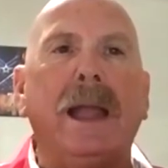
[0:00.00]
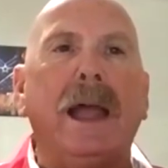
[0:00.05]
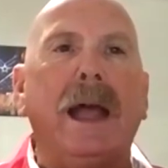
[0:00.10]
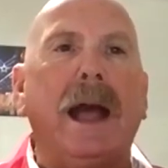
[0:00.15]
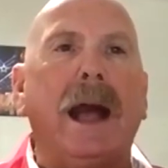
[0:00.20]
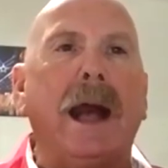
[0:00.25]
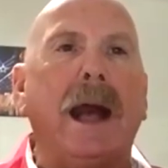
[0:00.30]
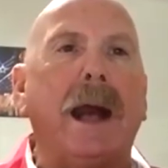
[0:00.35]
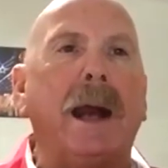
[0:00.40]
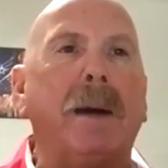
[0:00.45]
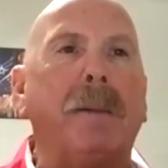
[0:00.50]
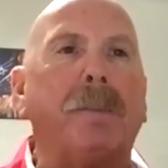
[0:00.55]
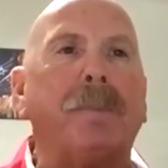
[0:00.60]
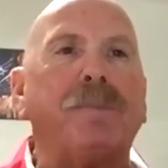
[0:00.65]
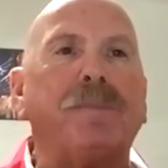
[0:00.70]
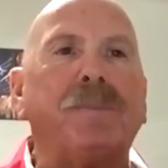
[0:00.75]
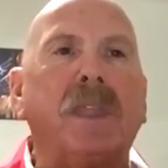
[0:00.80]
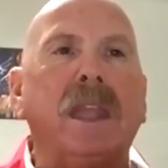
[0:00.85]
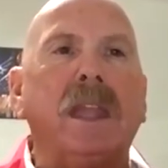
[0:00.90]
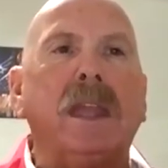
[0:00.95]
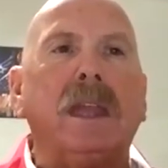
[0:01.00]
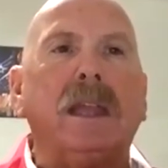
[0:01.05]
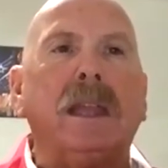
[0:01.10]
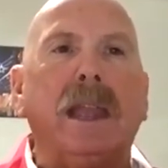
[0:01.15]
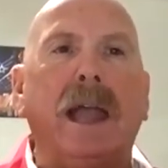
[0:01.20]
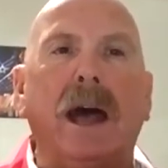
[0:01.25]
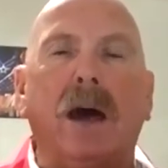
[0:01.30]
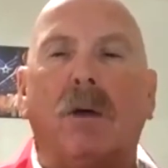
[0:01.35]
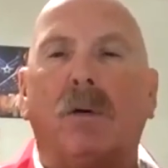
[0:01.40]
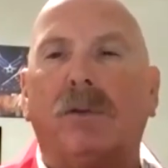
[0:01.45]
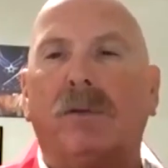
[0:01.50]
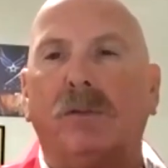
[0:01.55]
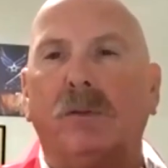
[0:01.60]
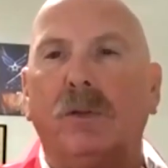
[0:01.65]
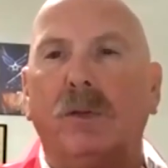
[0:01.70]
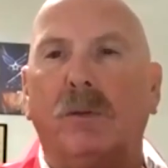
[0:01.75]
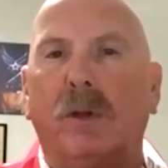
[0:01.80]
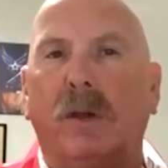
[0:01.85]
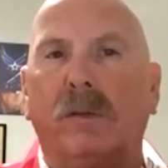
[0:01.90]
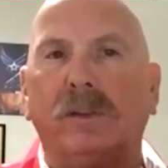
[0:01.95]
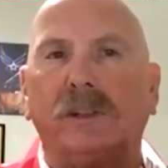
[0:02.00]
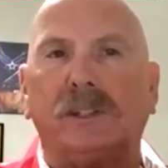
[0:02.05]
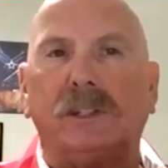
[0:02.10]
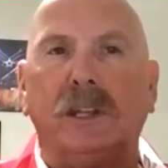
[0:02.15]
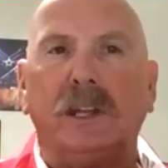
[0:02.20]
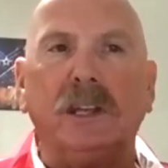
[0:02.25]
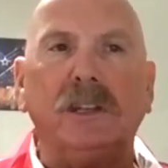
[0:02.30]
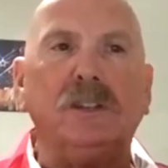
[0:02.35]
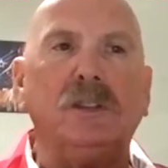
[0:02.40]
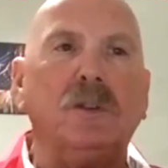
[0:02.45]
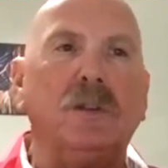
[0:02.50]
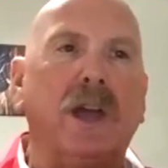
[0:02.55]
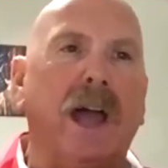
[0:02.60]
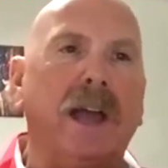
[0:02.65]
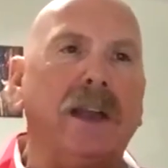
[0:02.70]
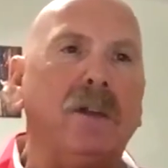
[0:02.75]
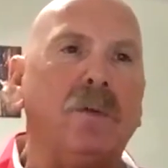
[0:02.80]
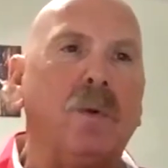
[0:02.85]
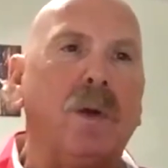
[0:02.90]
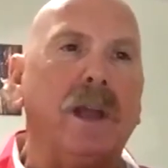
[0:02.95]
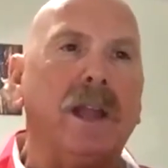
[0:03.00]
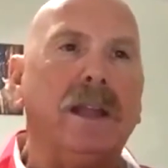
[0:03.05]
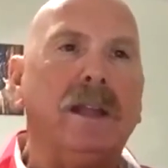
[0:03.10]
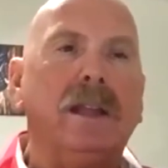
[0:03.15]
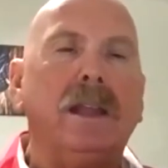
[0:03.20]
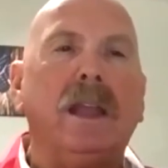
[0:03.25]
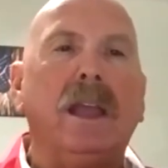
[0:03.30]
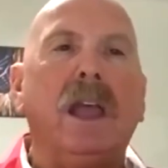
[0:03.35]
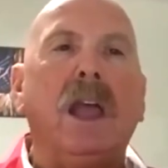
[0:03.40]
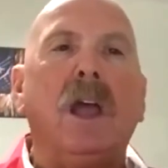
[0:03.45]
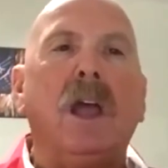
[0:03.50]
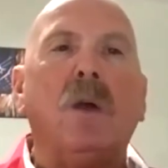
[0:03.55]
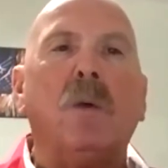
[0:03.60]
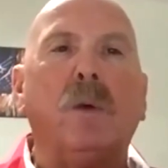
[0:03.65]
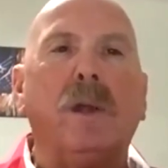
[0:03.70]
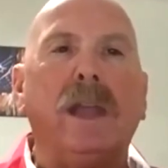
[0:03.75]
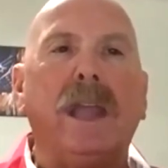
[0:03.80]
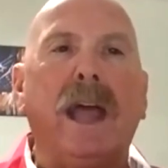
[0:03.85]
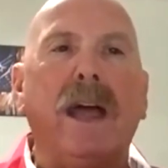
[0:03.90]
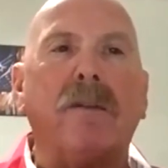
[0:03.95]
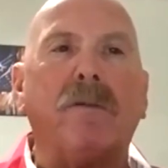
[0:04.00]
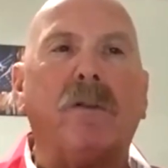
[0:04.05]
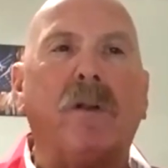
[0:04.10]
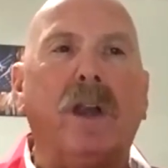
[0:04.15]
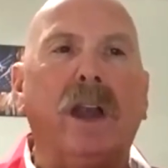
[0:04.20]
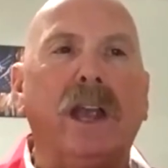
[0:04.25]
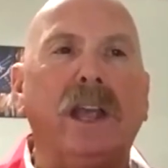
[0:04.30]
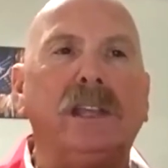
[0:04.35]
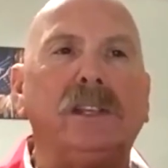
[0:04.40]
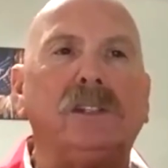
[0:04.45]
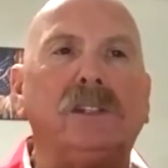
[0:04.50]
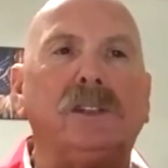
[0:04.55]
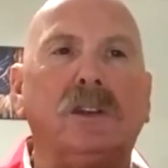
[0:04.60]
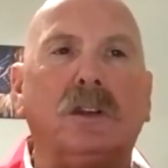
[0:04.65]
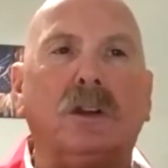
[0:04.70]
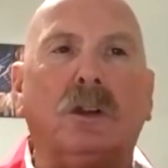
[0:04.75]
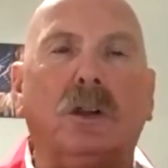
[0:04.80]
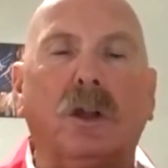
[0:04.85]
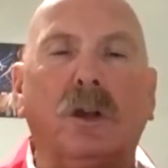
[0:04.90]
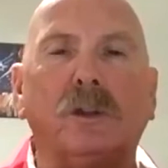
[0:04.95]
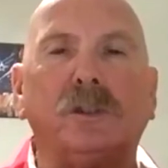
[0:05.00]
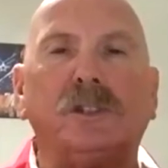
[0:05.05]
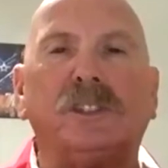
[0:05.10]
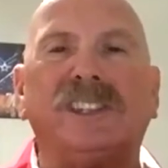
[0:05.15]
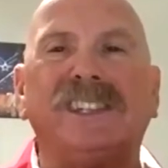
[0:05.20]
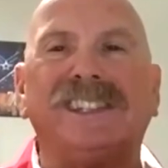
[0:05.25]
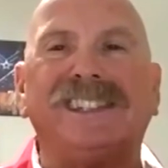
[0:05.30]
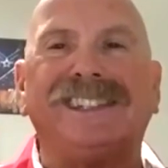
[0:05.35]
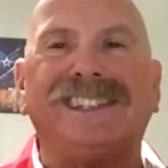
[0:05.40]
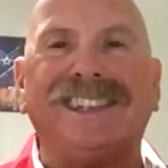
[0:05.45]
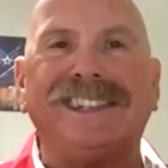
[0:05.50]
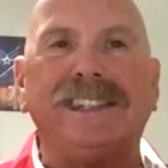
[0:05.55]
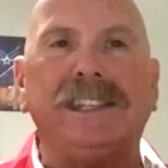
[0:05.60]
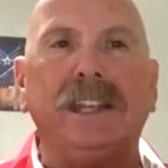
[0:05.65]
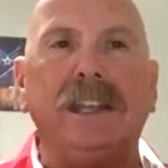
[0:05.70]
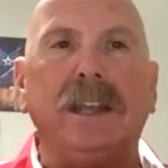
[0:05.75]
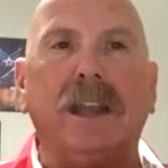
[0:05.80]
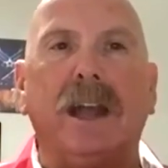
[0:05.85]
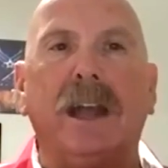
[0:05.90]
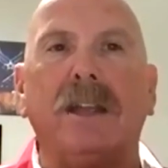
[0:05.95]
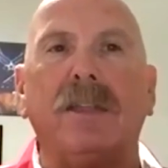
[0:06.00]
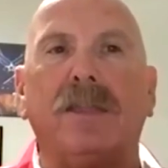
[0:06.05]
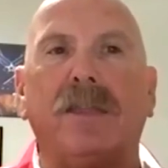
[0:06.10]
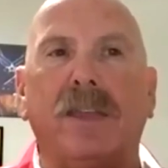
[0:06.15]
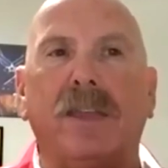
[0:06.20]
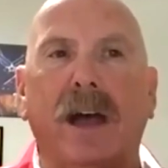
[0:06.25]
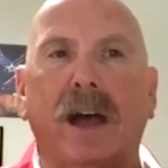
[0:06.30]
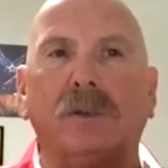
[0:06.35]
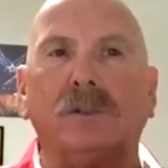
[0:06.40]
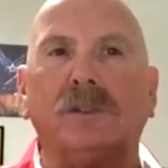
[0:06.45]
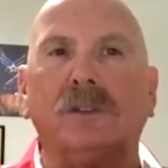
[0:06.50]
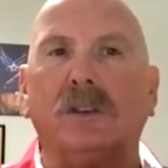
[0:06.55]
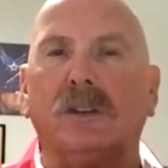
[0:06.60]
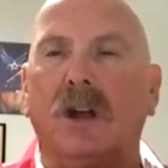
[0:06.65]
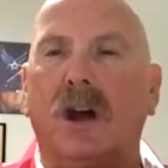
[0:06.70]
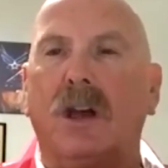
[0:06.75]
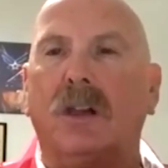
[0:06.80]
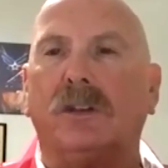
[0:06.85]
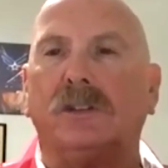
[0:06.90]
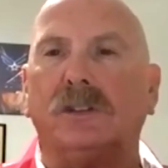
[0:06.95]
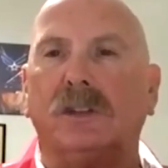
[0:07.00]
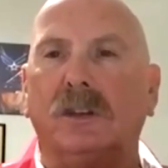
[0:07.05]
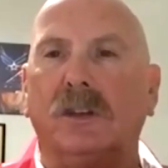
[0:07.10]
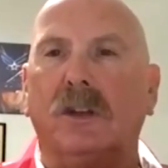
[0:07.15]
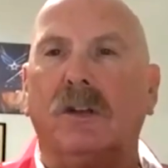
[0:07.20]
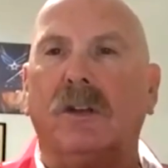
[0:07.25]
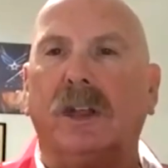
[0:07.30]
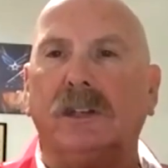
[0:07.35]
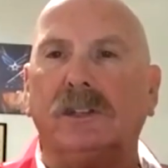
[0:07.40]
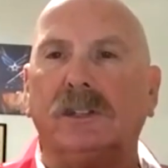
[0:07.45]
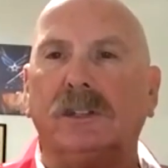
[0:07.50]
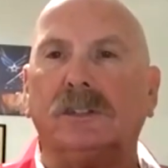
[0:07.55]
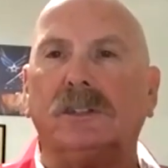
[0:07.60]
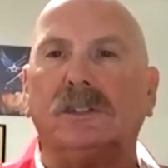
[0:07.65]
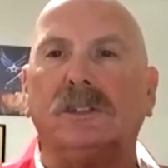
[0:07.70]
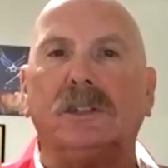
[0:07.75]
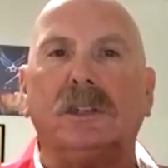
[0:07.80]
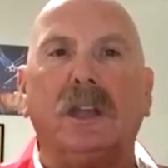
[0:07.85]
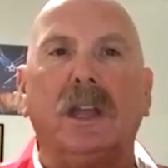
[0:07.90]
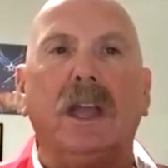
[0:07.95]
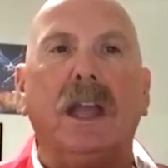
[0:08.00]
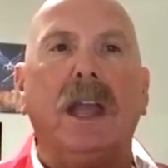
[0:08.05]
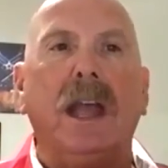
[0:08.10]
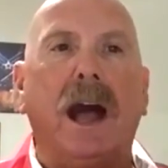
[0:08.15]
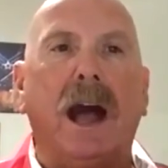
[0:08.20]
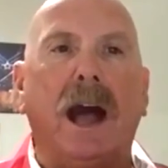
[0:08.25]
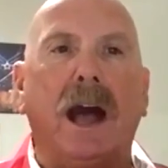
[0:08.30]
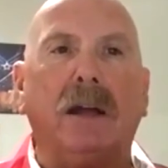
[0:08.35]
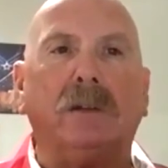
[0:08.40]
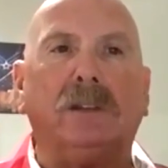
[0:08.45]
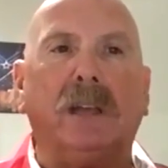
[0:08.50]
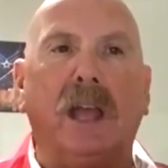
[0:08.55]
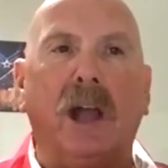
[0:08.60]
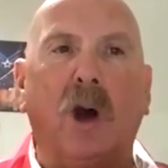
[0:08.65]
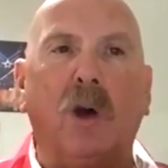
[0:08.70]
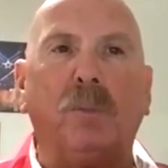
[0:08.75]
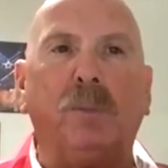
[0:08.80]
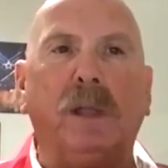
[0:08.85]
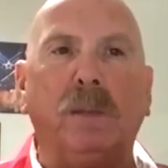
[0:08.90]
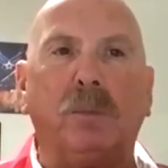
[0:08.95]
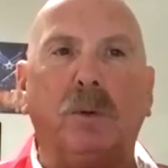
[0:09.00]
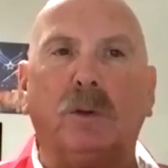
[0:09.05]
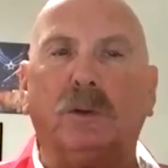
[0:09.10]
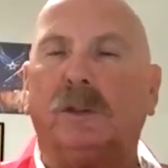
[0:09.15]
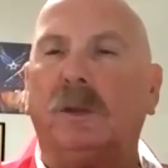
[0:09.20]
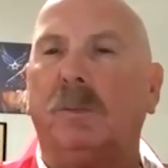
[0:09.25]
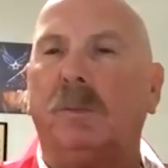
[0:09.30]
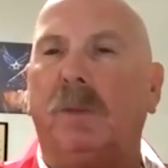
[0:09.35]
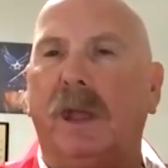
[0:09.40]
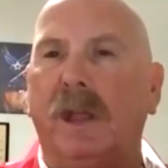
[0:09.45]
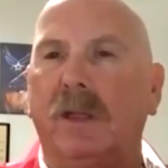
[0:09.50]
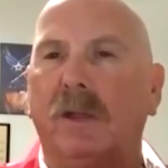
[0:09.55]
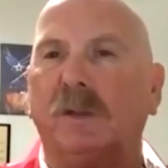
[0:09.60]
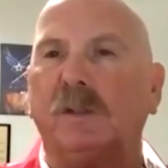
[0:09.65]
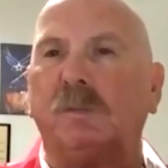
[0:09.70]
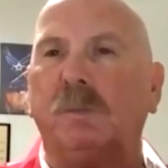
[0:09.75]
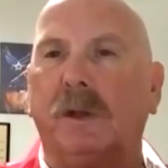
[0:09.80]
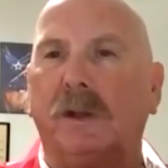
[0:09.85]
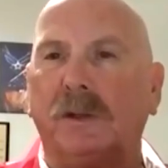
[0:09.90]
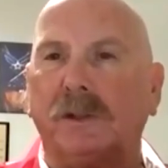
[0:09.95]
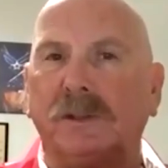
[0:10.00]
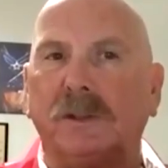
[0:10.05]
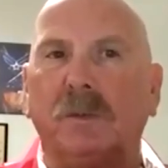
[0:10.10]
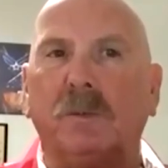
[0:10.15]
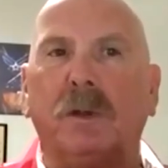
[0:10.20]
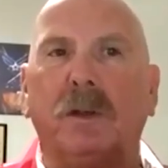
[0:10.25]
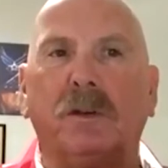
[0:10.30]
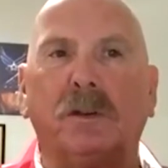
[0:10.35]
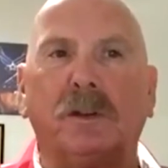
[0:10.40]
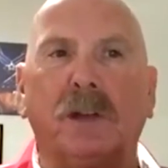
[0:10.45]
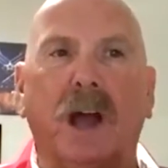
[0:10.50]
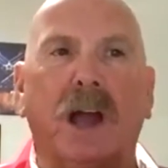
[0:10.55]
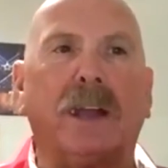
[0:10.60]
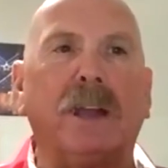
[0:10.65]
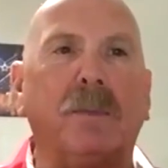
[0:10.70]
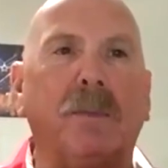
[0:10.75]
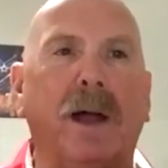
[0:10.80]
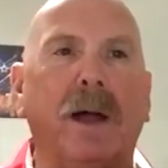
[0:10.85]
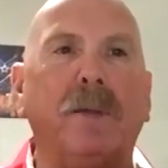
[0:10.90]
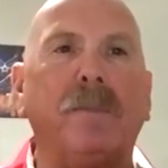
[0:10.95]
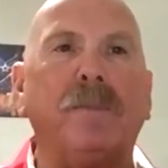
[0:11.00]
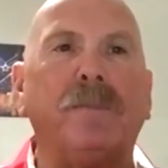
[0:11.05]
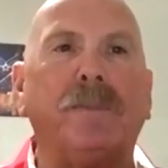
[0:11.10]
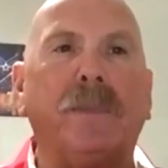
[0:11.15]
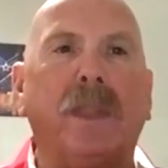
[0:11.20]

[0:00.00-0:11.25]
Now, through the River Cities United Way, we have raised close to $69,000 in donations to help people to pay those bills that we were talking about.